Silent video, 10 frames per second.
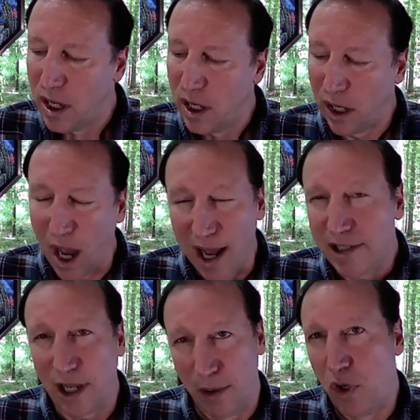
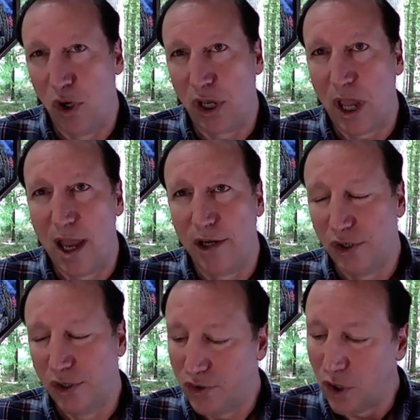God's
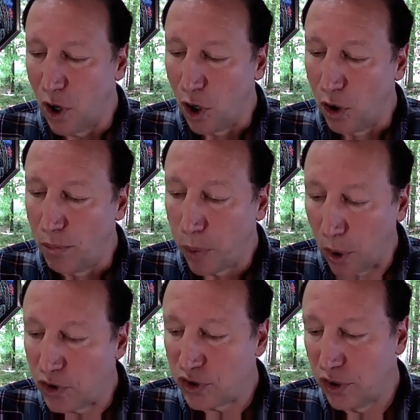communications are
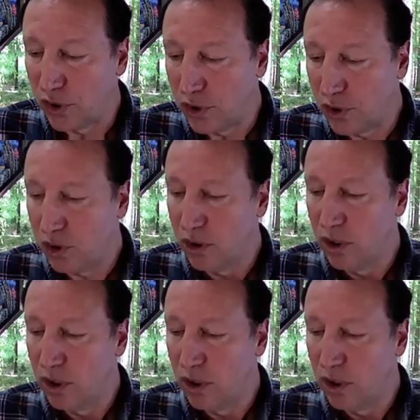personal